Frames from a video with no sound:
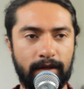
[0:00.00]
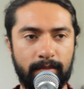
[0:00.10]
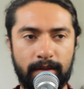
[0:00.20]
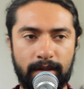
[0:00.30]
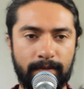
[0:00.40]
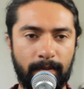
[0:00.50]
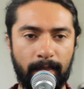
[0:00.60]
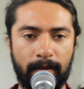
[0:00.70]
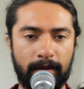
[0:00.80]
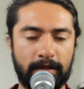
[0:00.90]
It could be
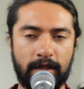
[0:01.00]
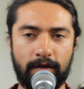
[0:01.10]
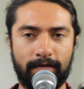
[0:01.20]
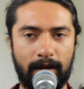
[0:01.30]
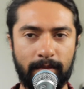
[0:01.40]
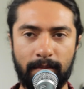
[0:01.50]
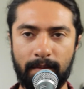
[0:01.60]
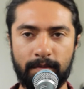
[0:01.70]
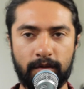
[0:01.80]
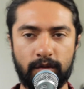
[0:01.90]
like I said your family
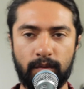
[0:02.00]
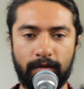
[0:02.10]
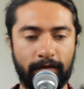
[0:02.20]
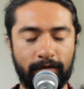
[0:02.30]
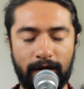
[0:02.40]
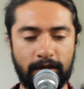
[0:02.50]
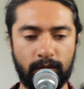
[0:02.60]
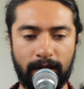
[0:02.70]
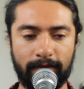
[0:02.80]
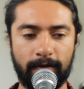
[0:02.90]
members, your friends,
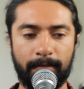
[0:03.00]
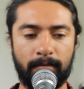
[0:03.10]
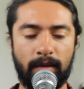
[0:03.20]
whatever.